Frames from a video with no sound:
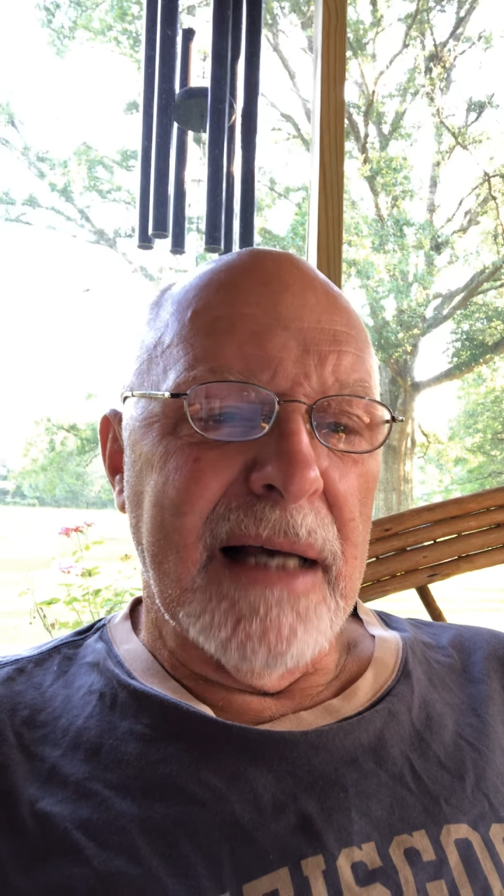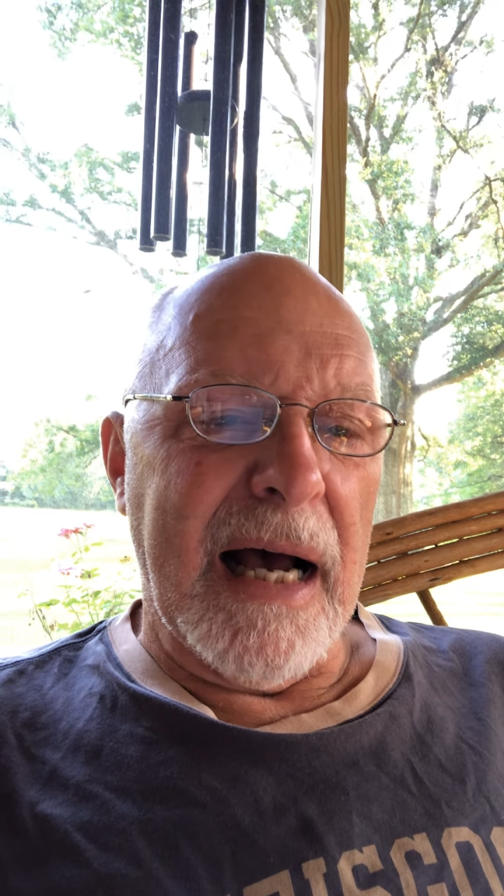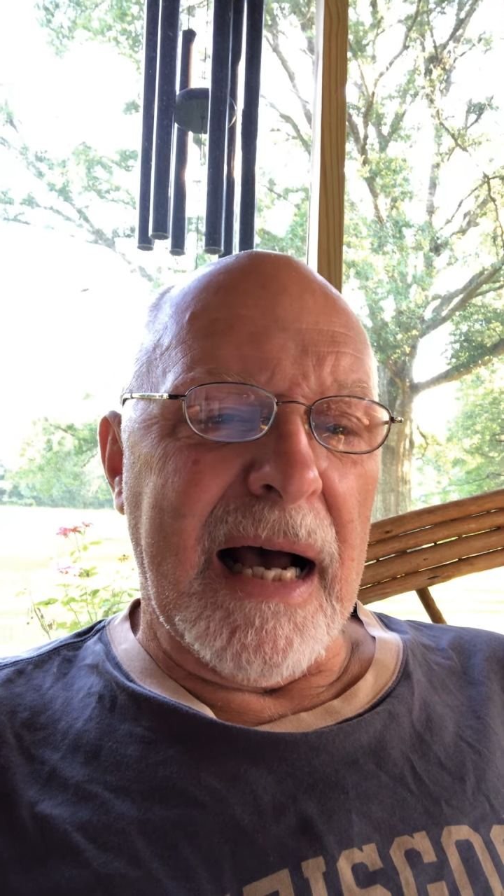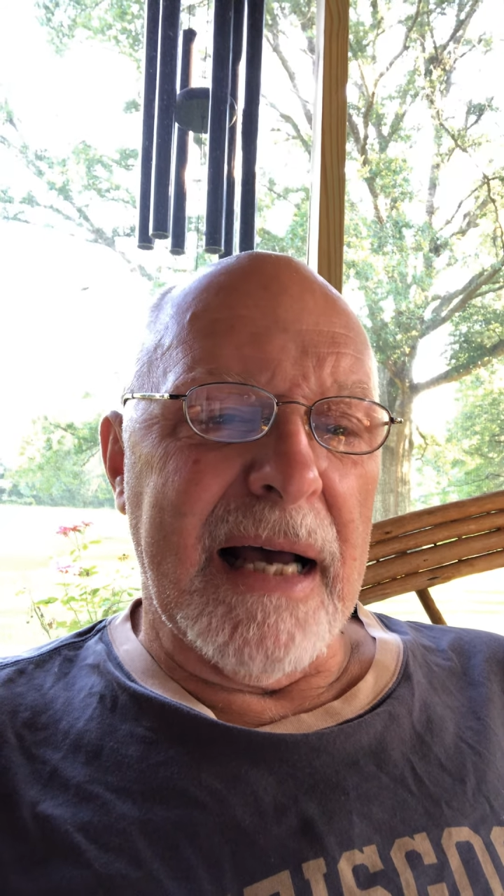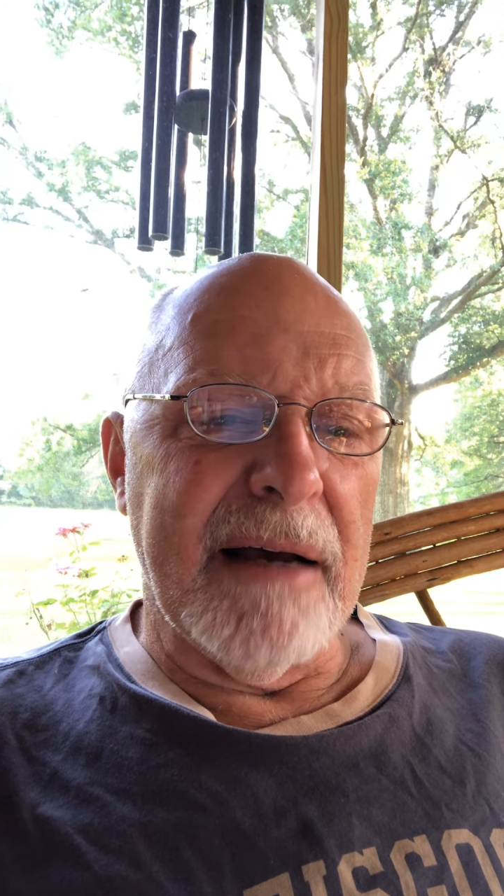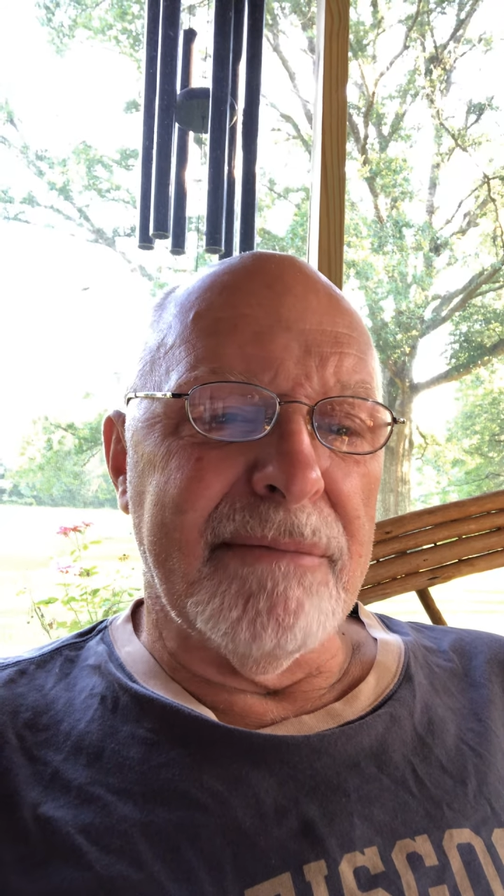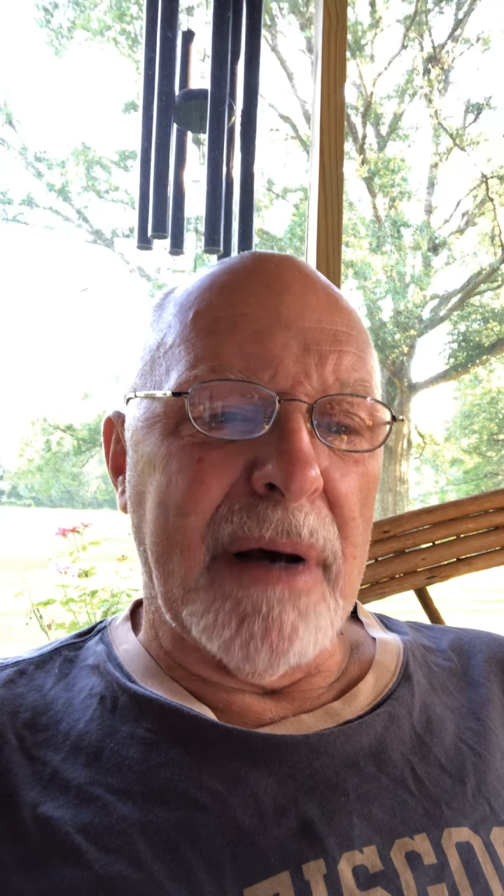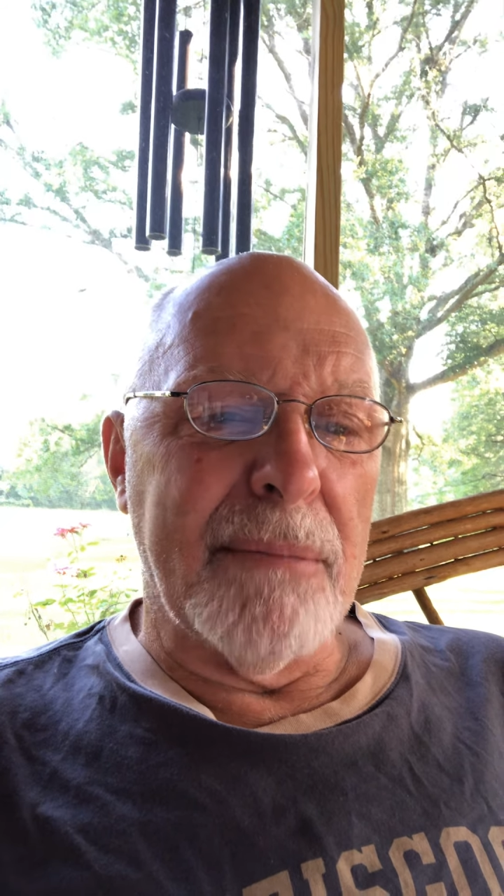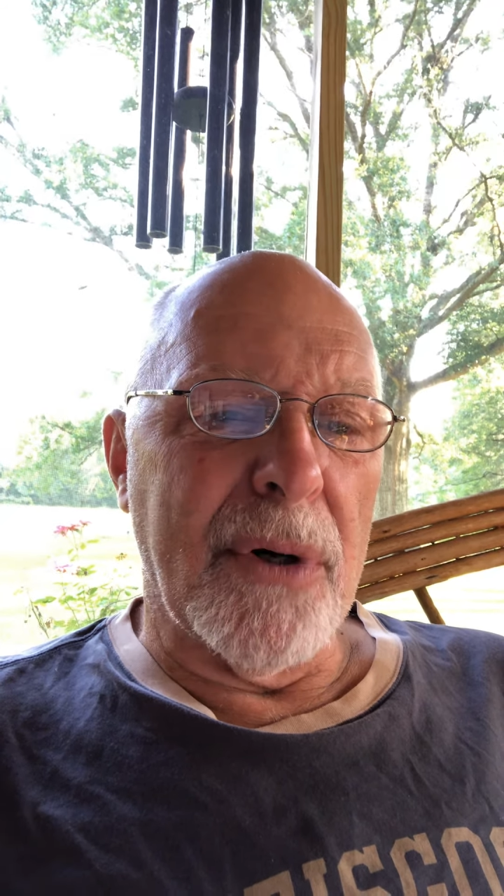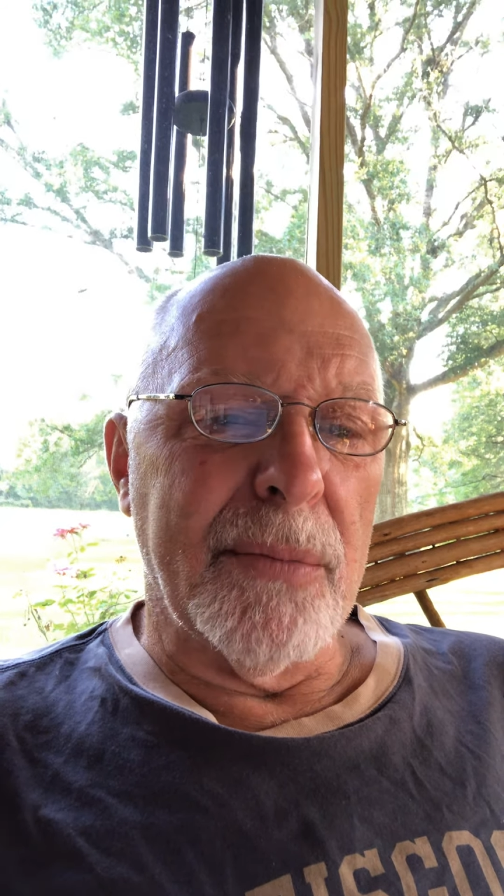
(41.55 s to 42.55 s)
I have my
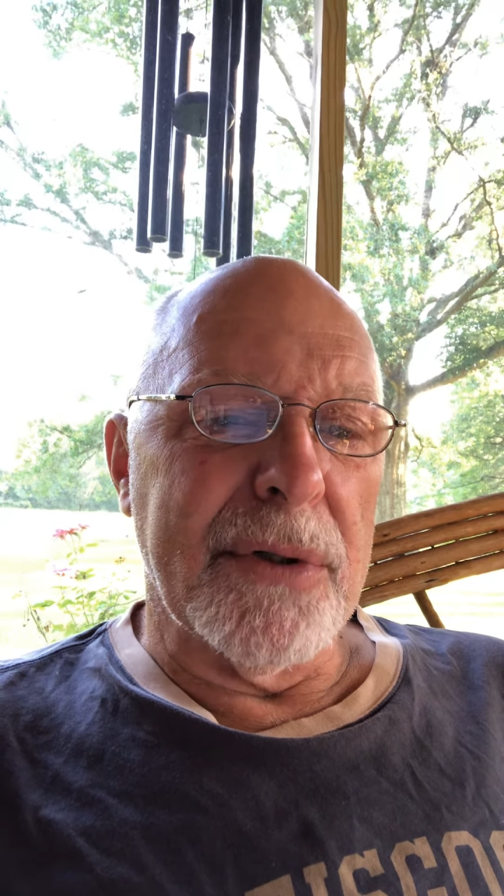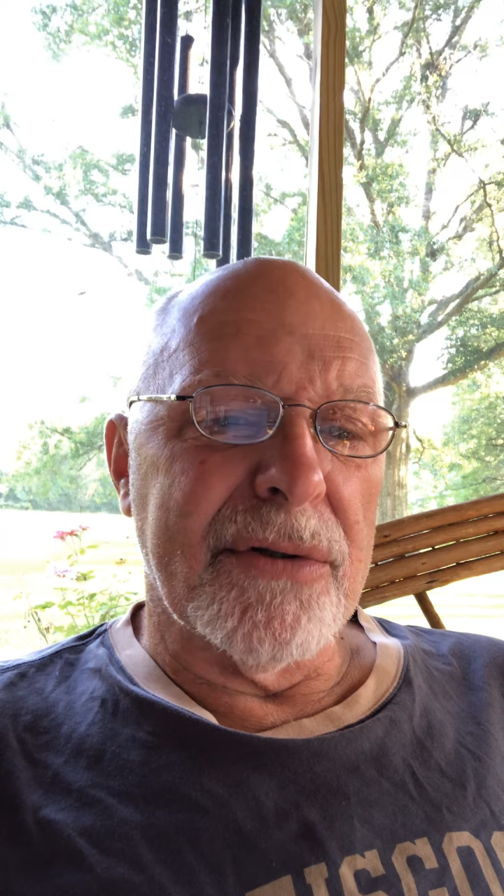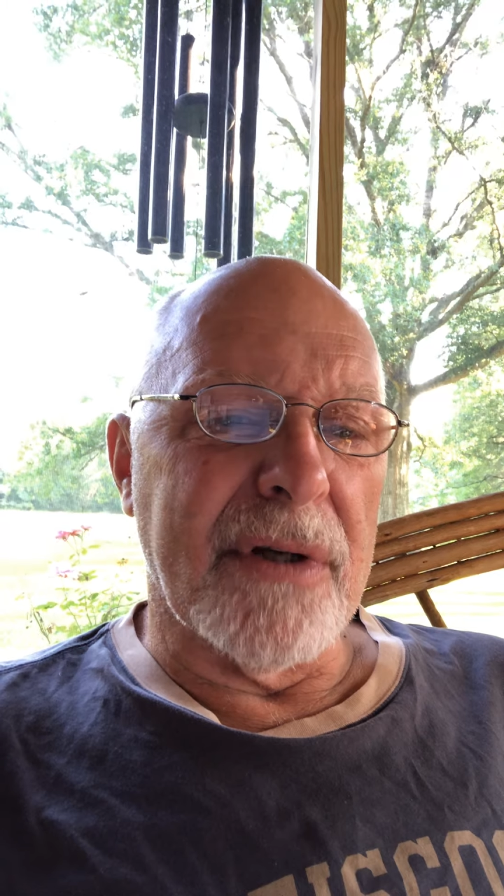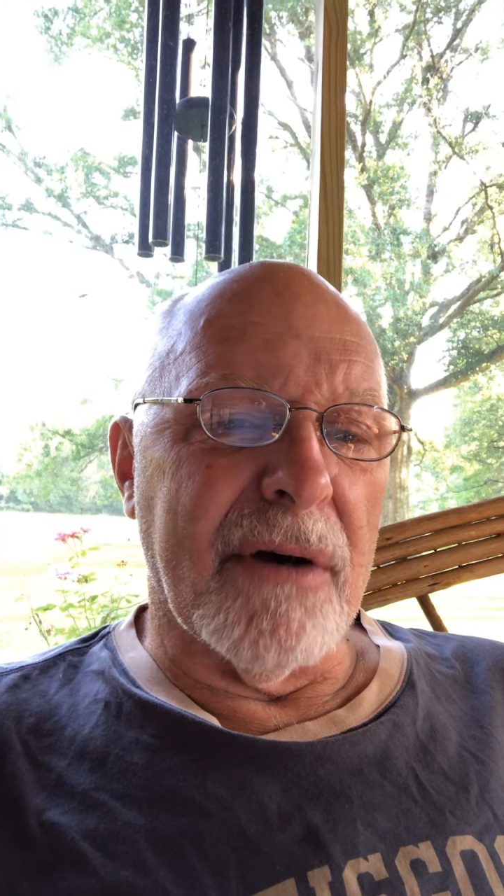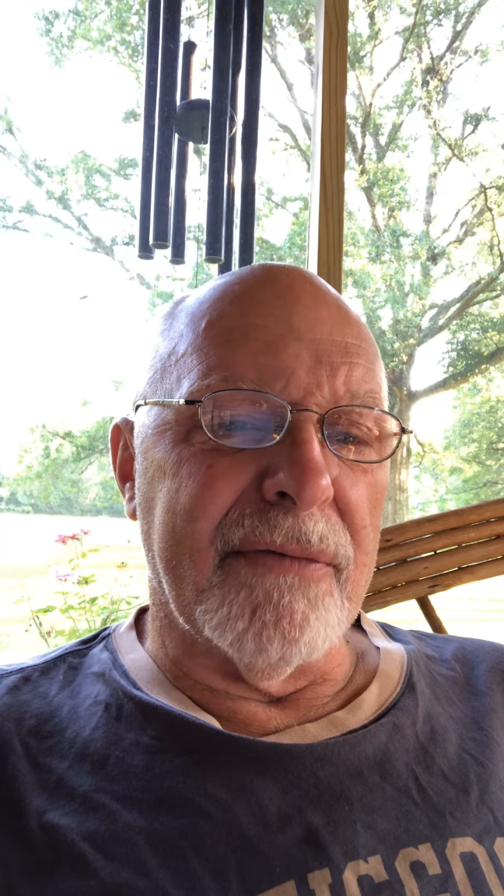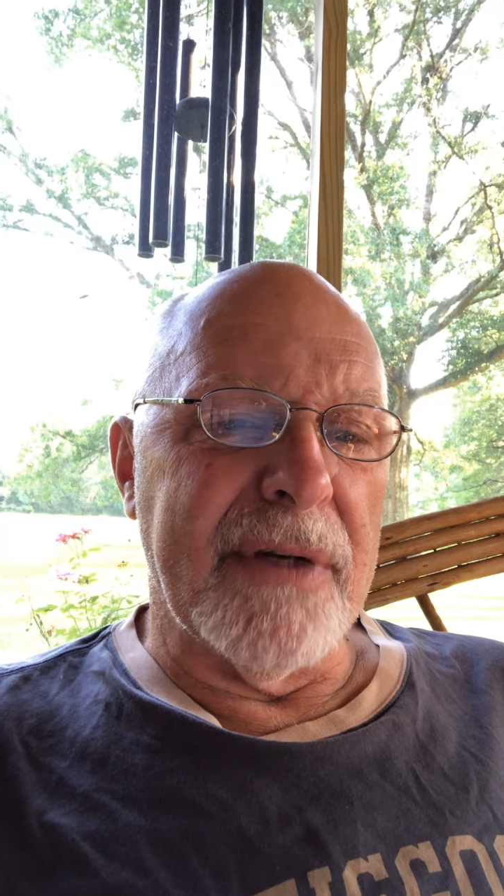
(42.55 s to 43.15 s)
moments of